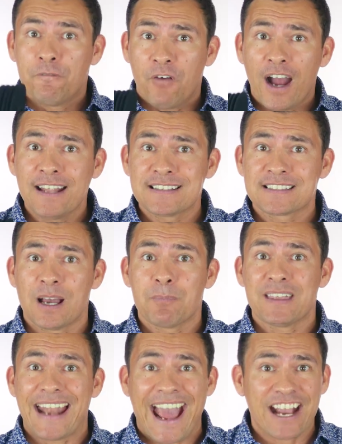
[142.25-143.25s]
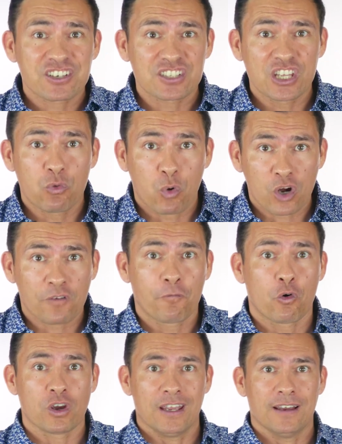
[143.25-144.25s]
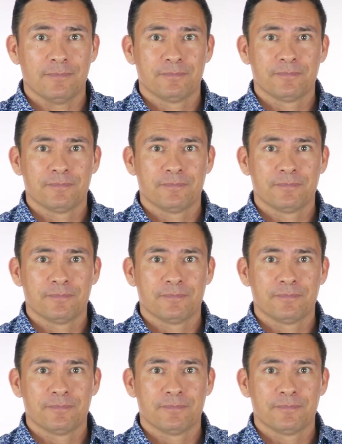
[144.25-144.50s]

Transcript: Find some that actually work for you.